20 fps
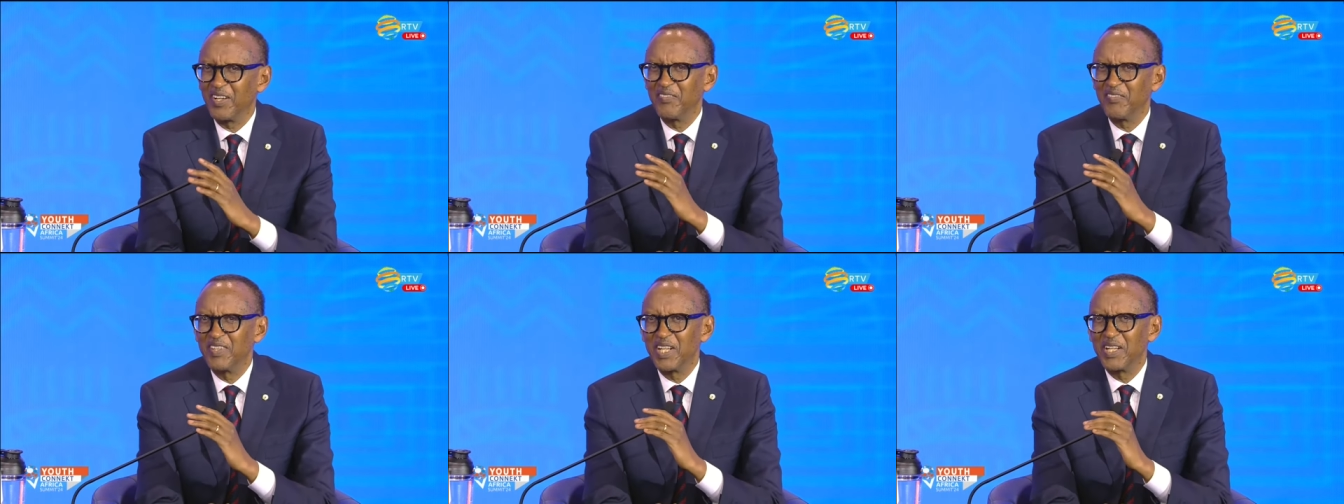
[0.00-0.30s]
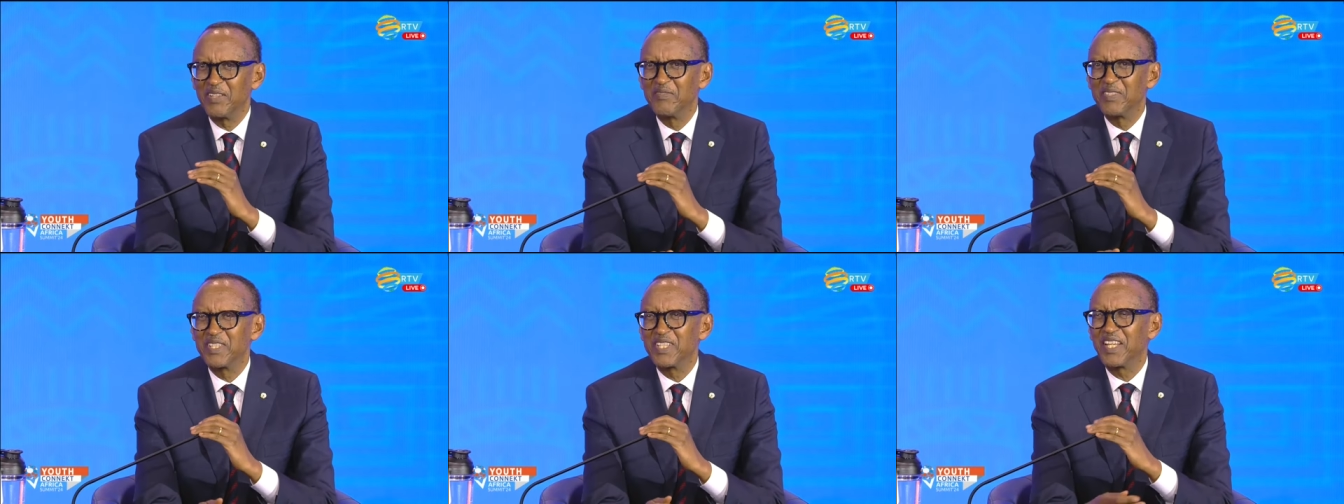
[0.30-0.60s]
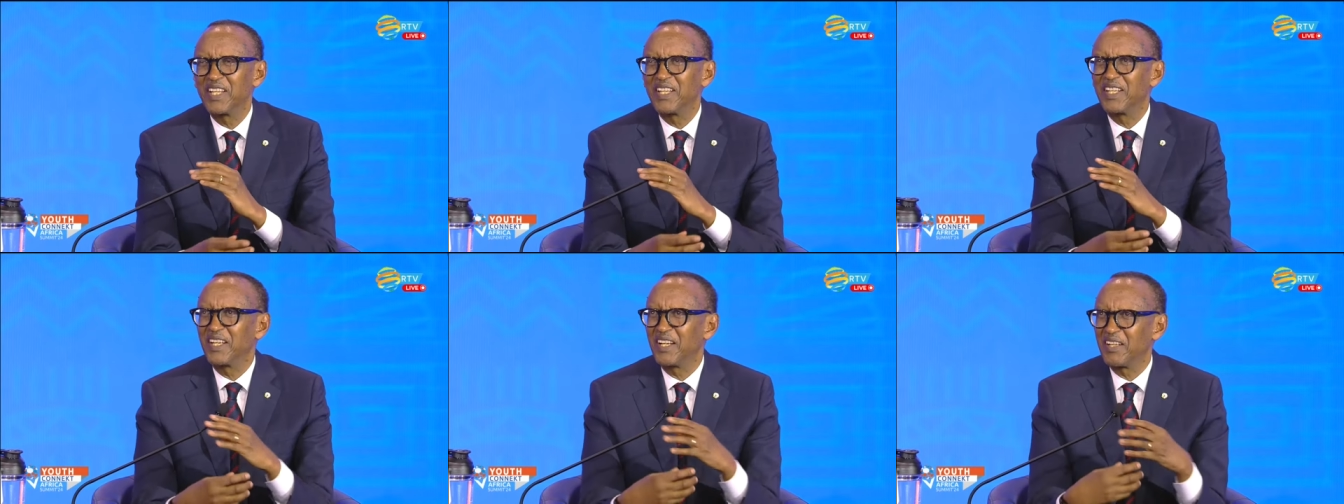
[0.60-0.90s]
but I'm
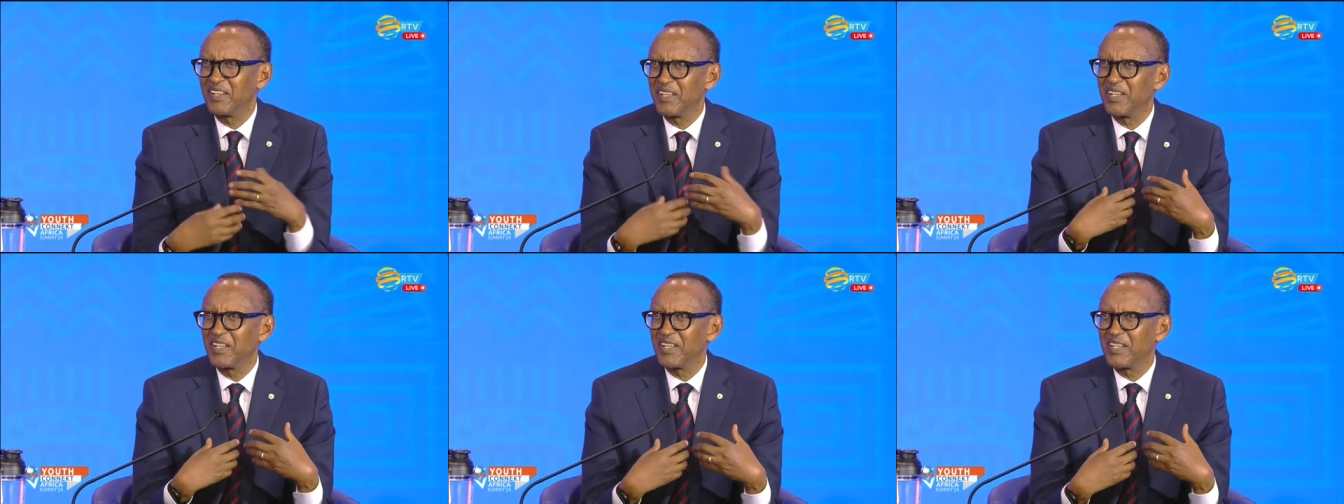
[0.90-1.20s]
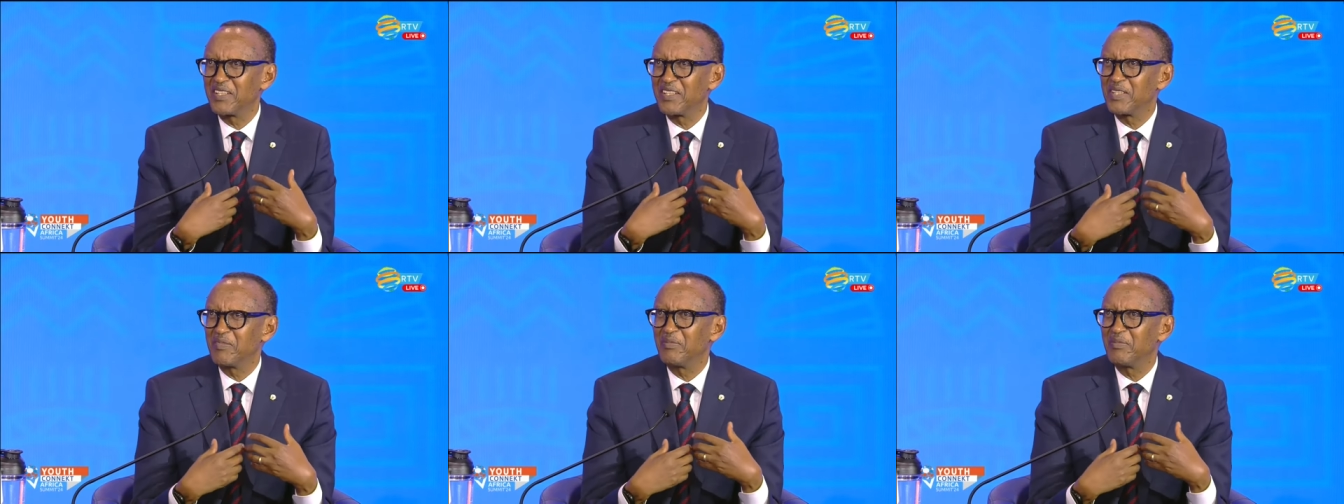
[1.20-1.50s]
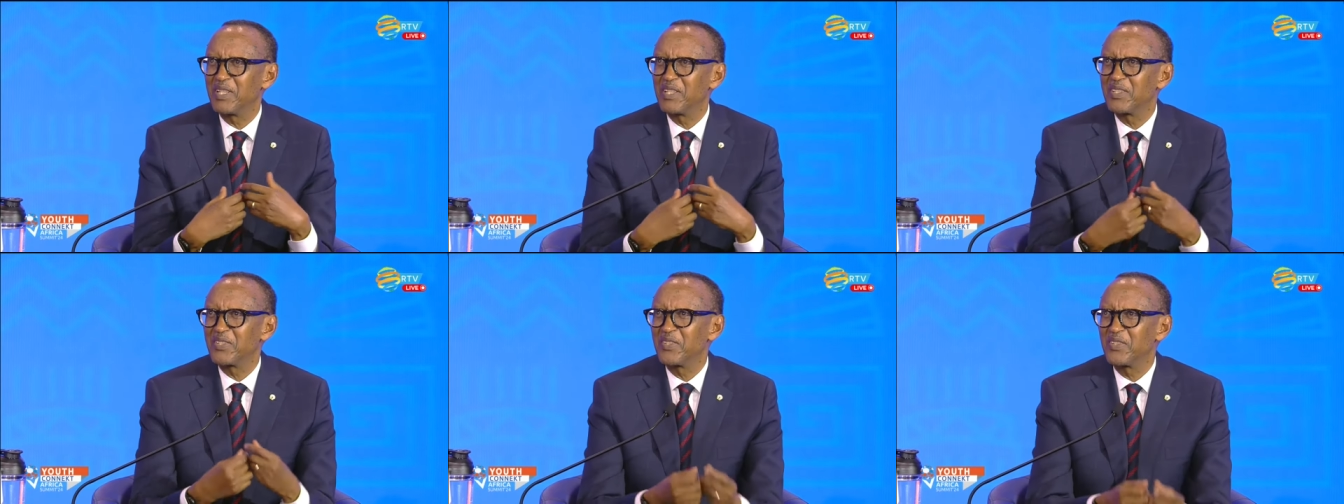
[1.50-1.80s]
saying at, at a
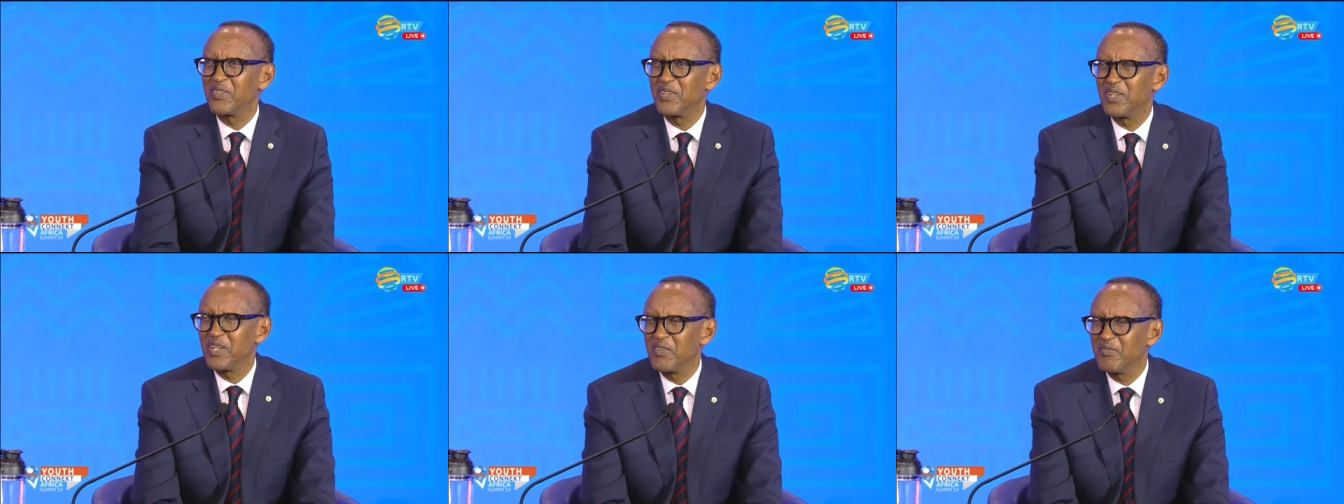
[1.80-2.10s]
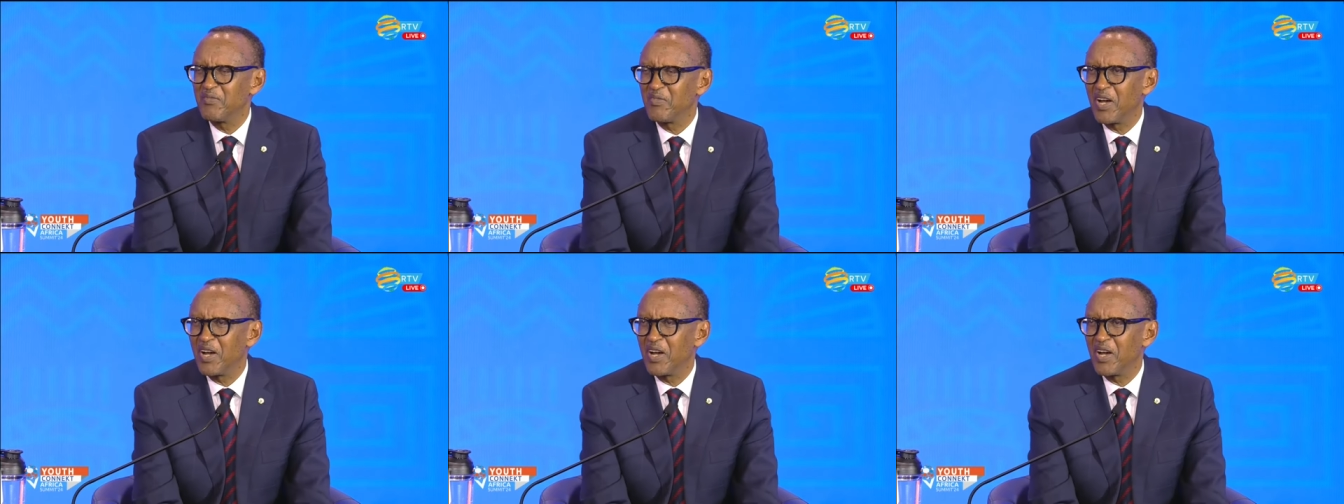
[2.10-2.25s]
personal level,